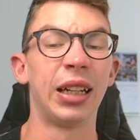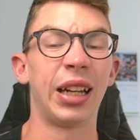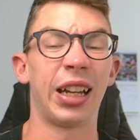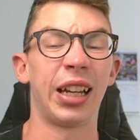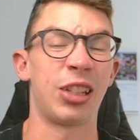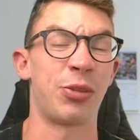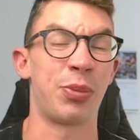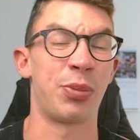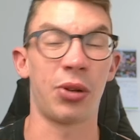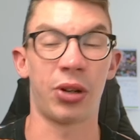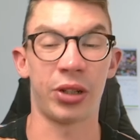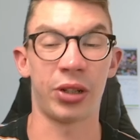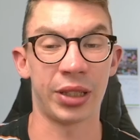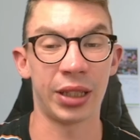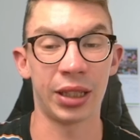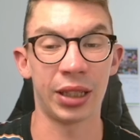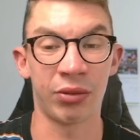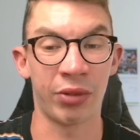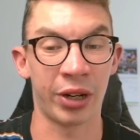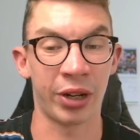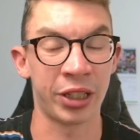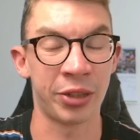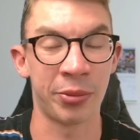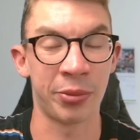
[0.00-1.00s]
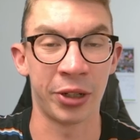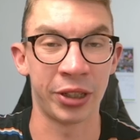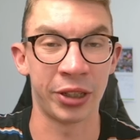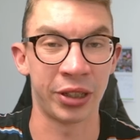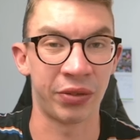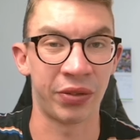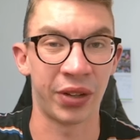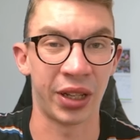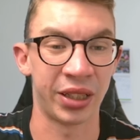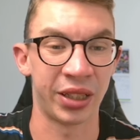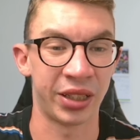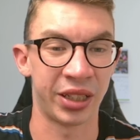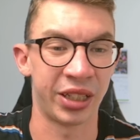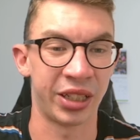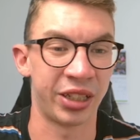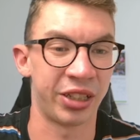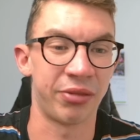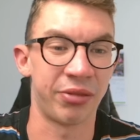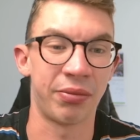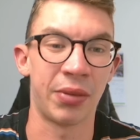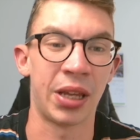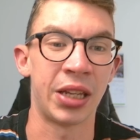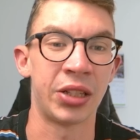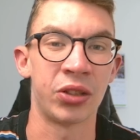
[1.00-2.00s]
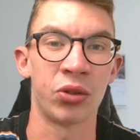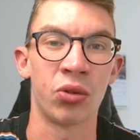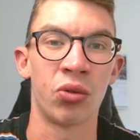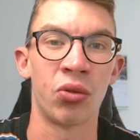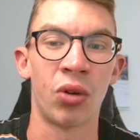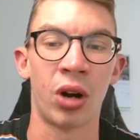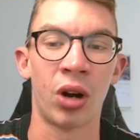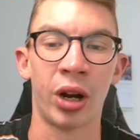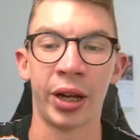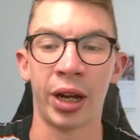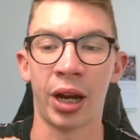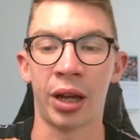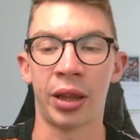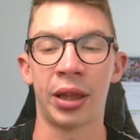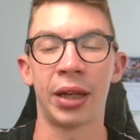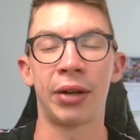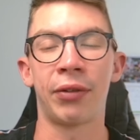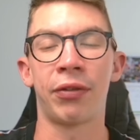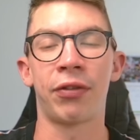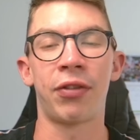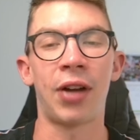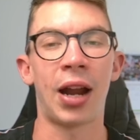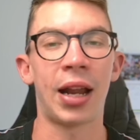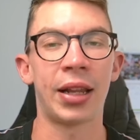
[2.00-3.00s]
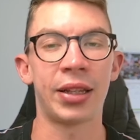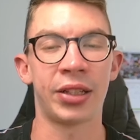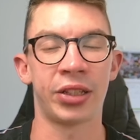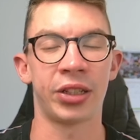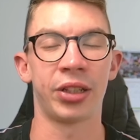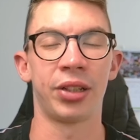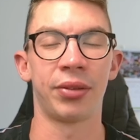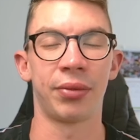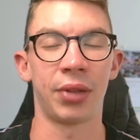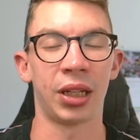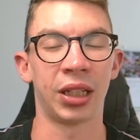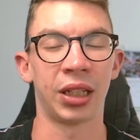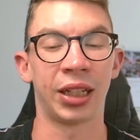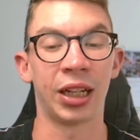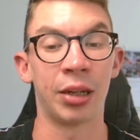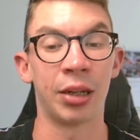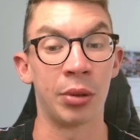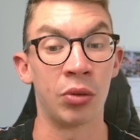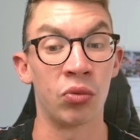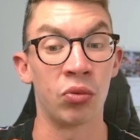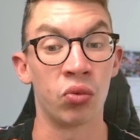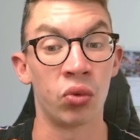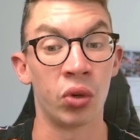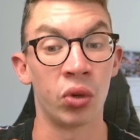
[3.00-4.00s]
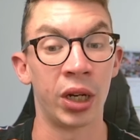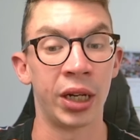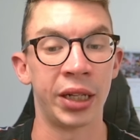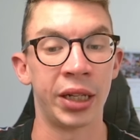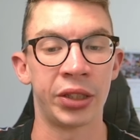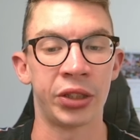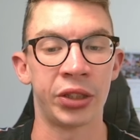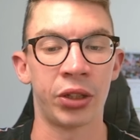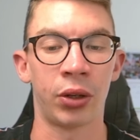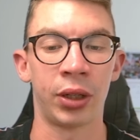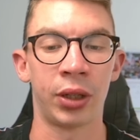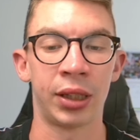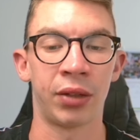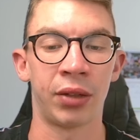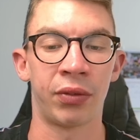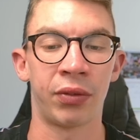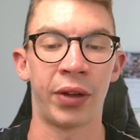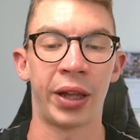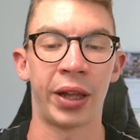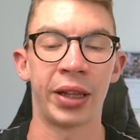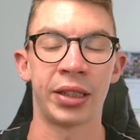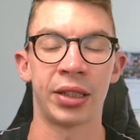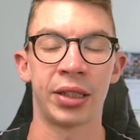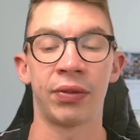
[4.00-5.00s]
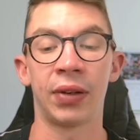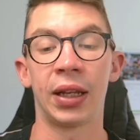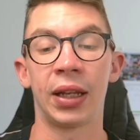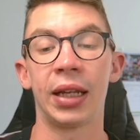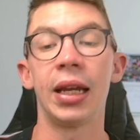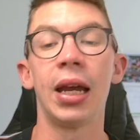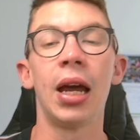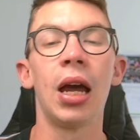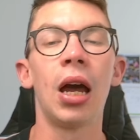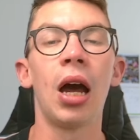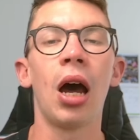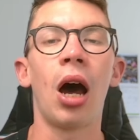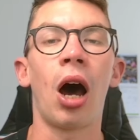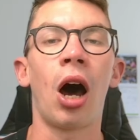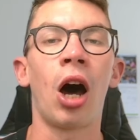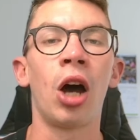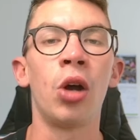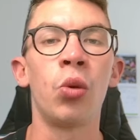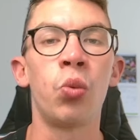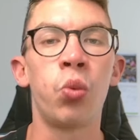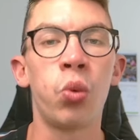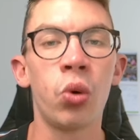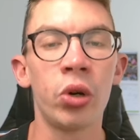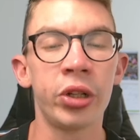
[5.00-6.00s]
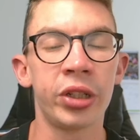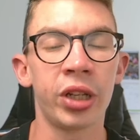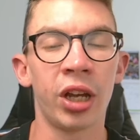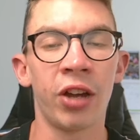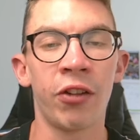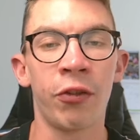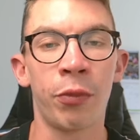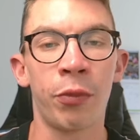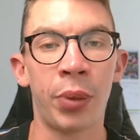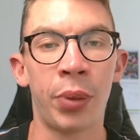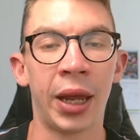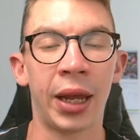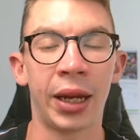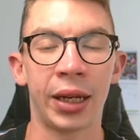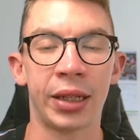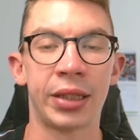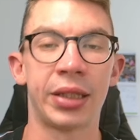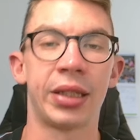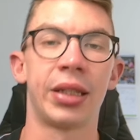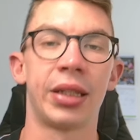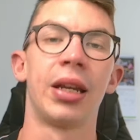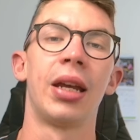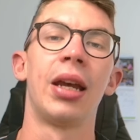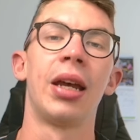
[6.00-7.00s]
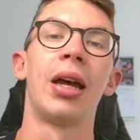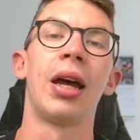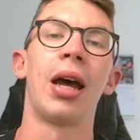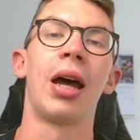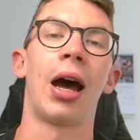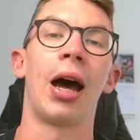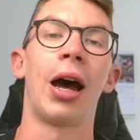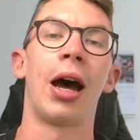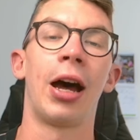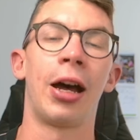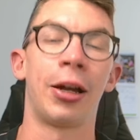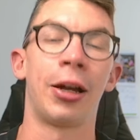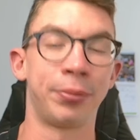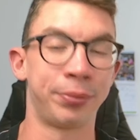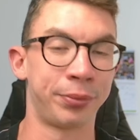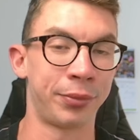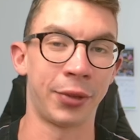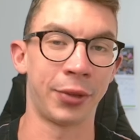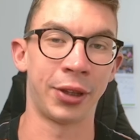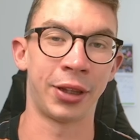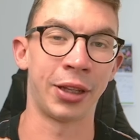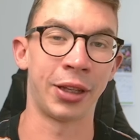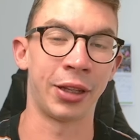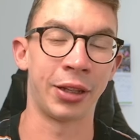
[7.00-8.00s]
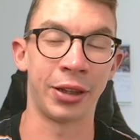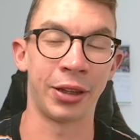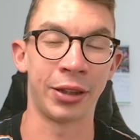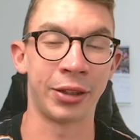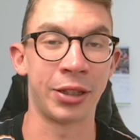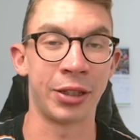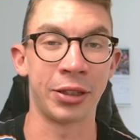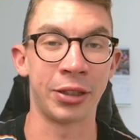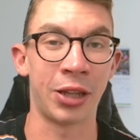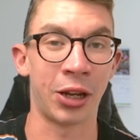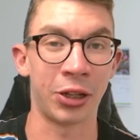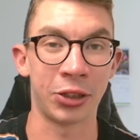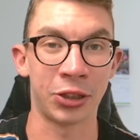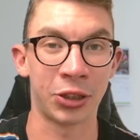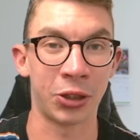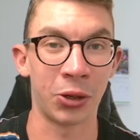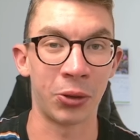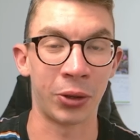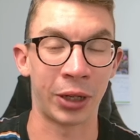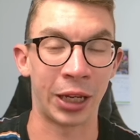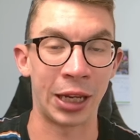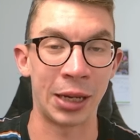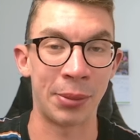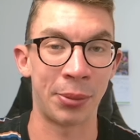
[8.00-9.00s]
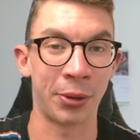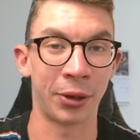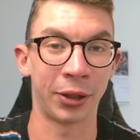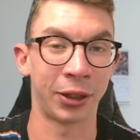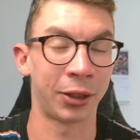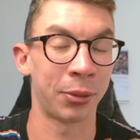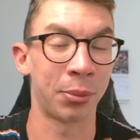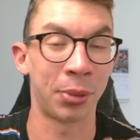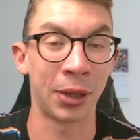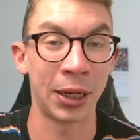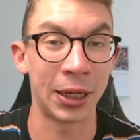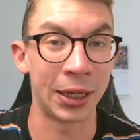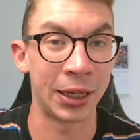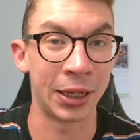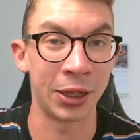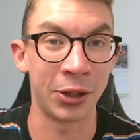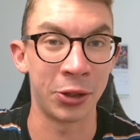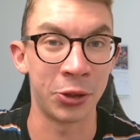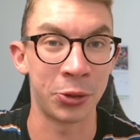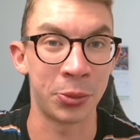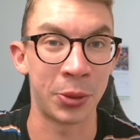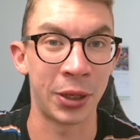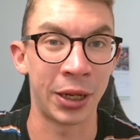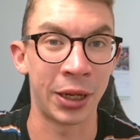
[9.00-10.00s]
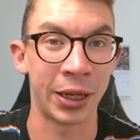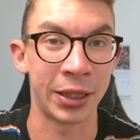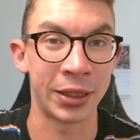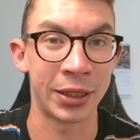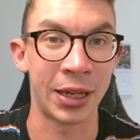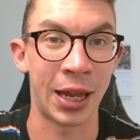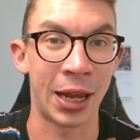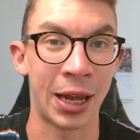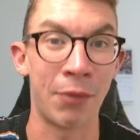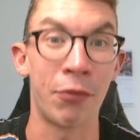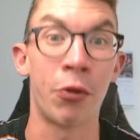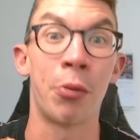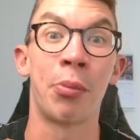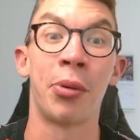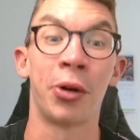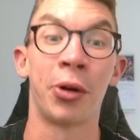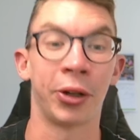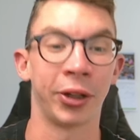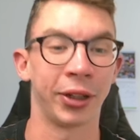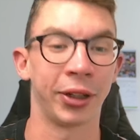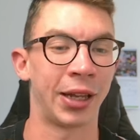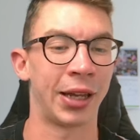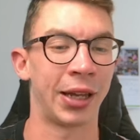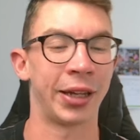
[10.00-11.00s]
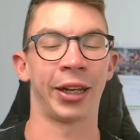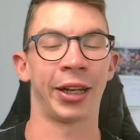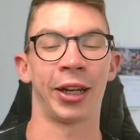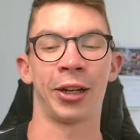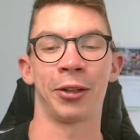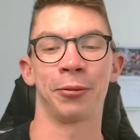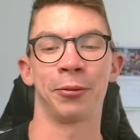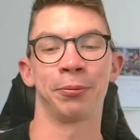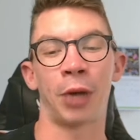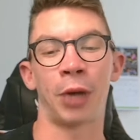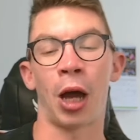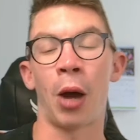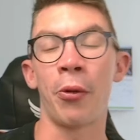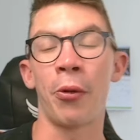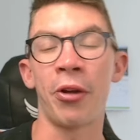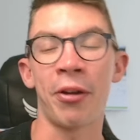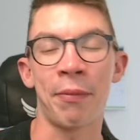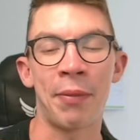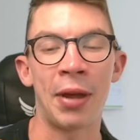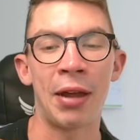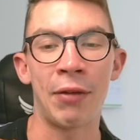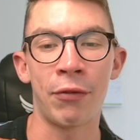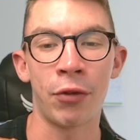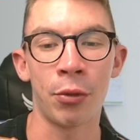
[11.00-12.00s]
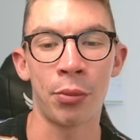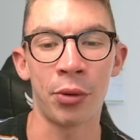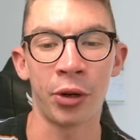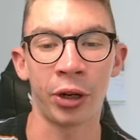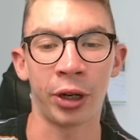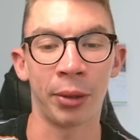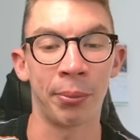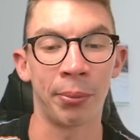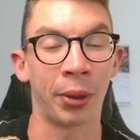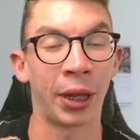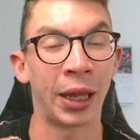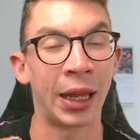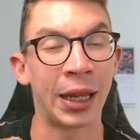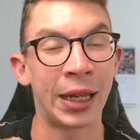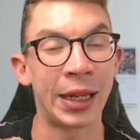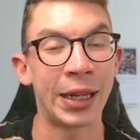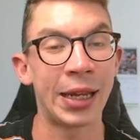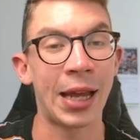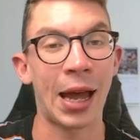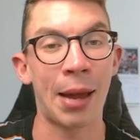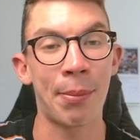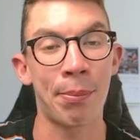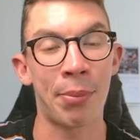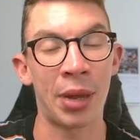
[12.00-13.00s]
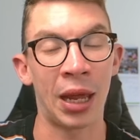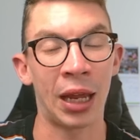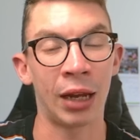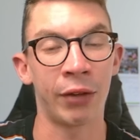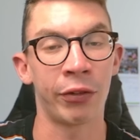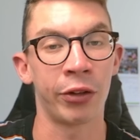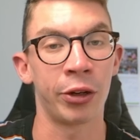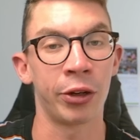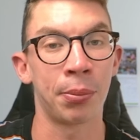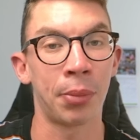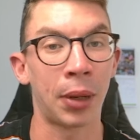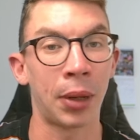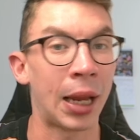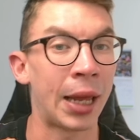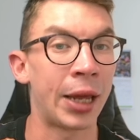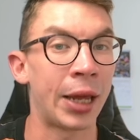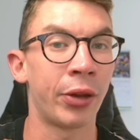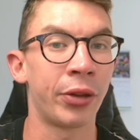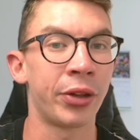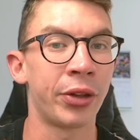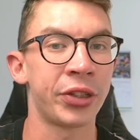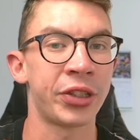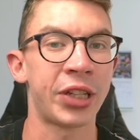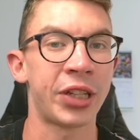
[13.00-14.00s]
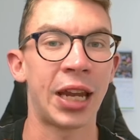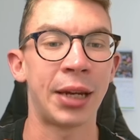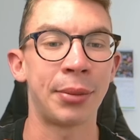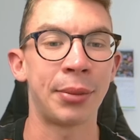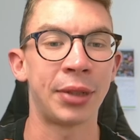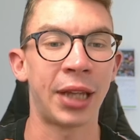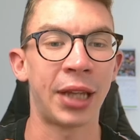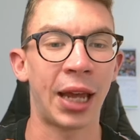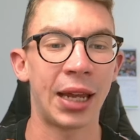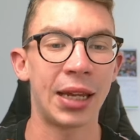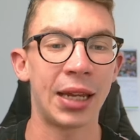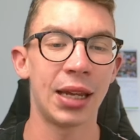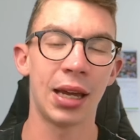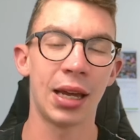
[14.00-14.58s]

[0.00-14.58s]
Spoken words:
And to be honest, I think the rest of my defence is all right. I think France are going to be really solid defensively. I would have picked the Dutch goalkeeper, completely eludes me his name, Verbruggen, there you go. I would have picked Verbruggen, but he and Pickford play on the same day.